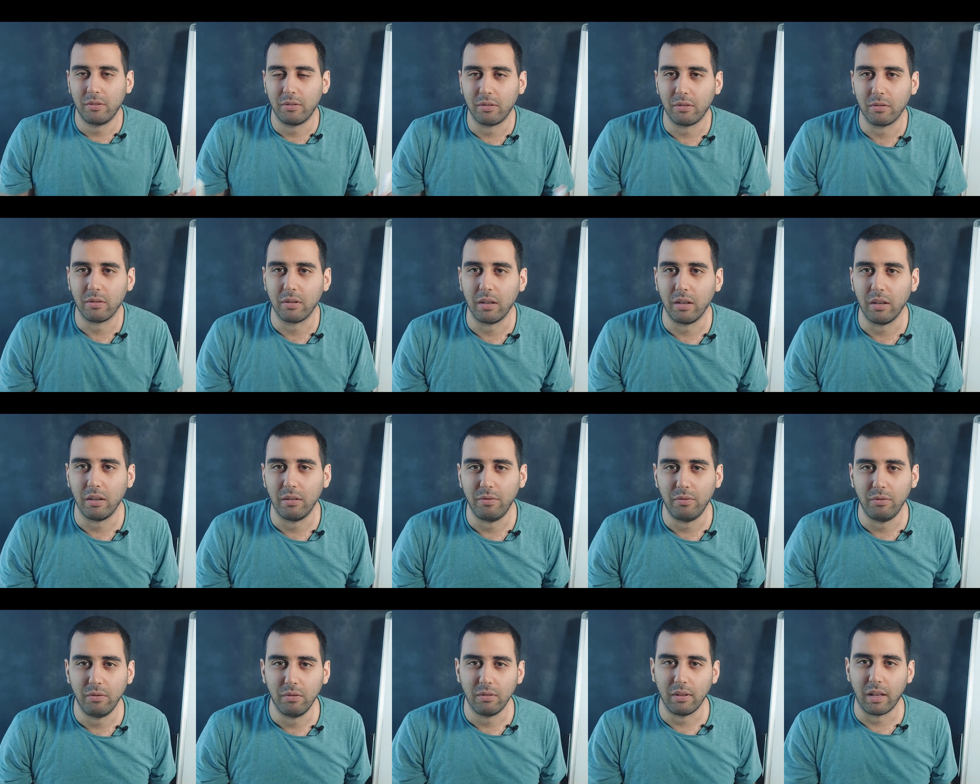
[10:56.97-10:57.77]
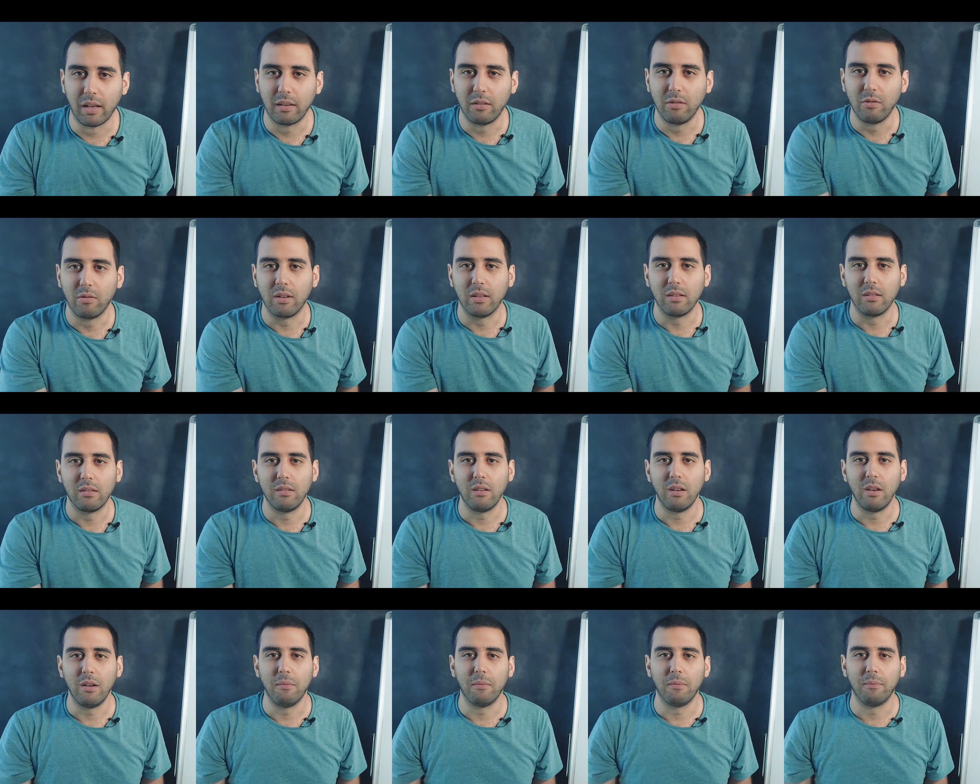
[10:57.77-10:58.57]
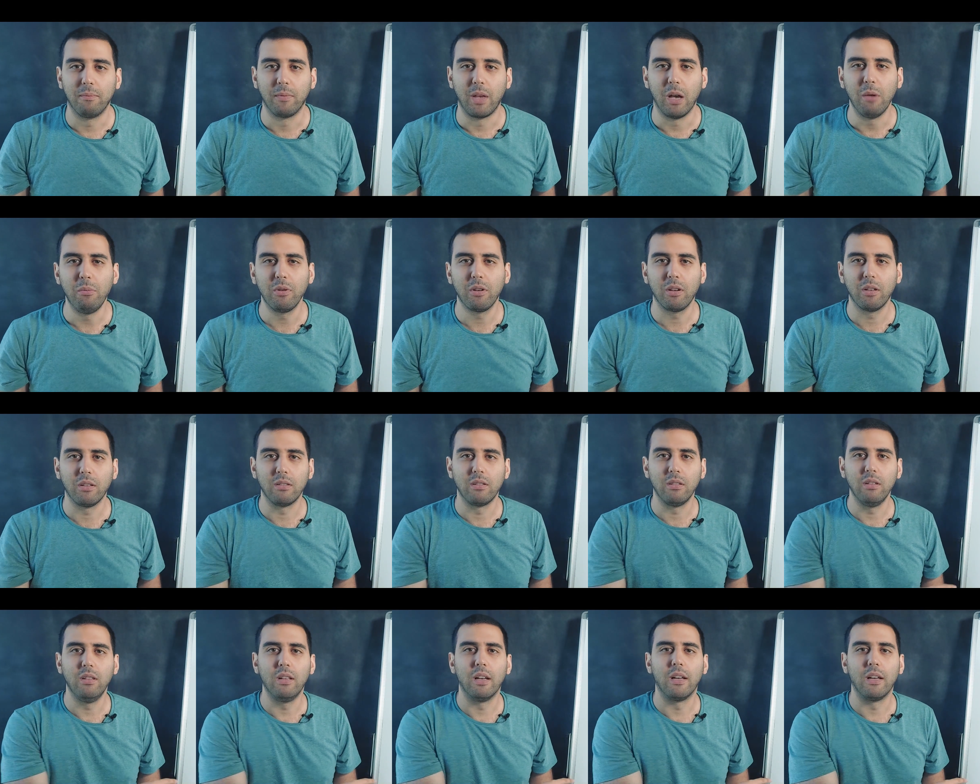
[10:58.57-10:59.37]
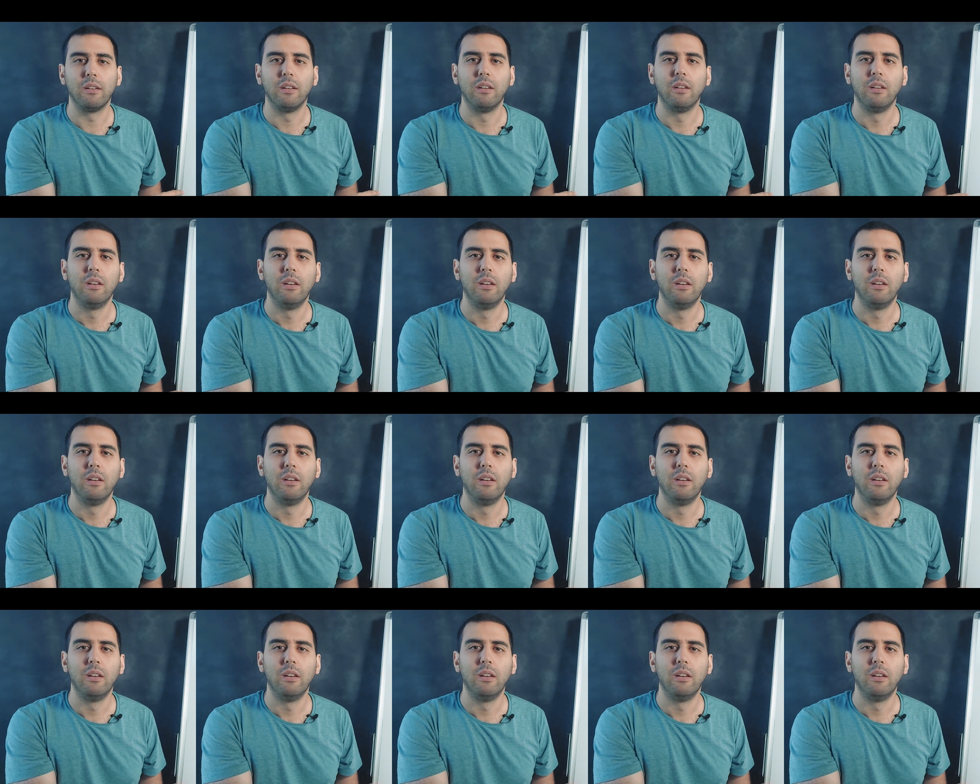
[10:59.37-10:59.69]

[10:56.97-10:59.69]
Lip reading: Okay, like you can see. I hope you can see that.